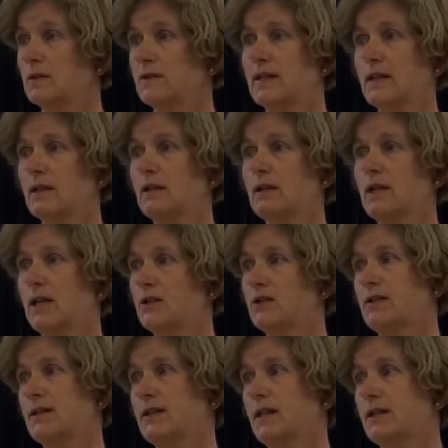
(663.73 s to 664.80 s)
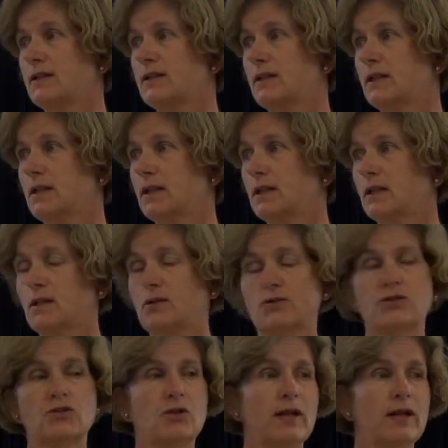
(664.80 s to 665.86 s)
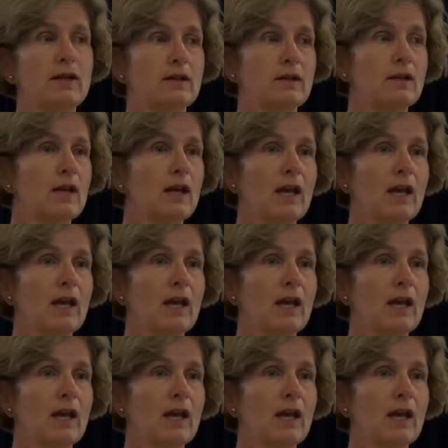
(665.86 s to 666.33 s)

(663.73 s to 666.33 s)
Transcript: second largest inland city in Australia,